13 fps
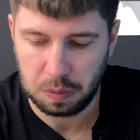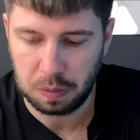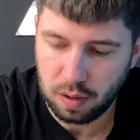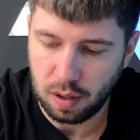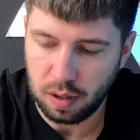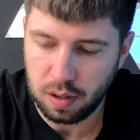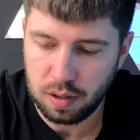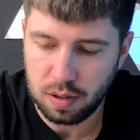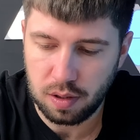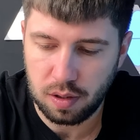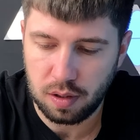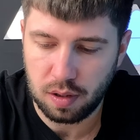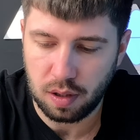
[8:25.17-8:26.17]
Okay, let's
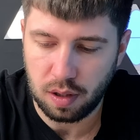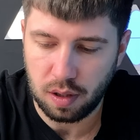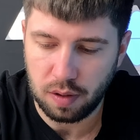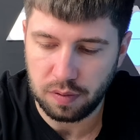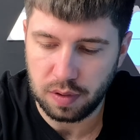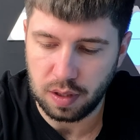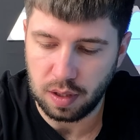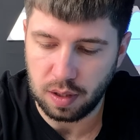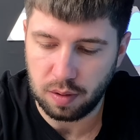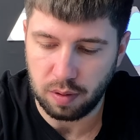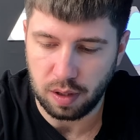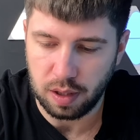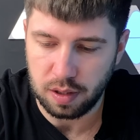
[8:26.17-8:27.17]
turn off the
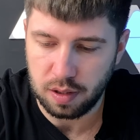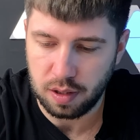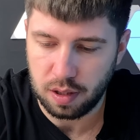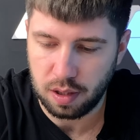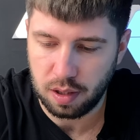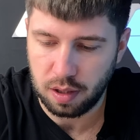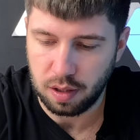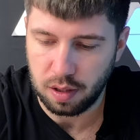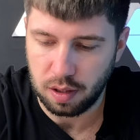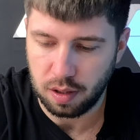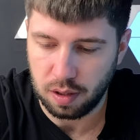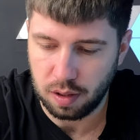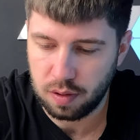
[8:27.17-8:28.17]
equalizer and
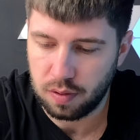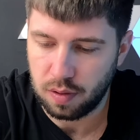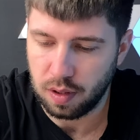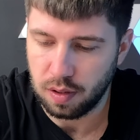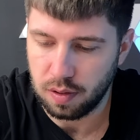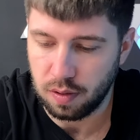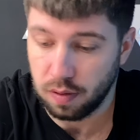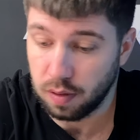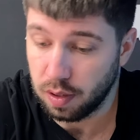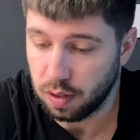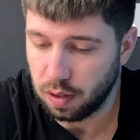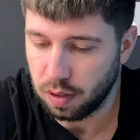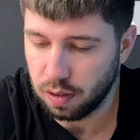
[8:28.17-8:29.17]
try the sound
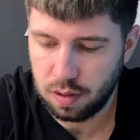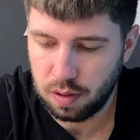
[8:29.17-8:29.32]
again.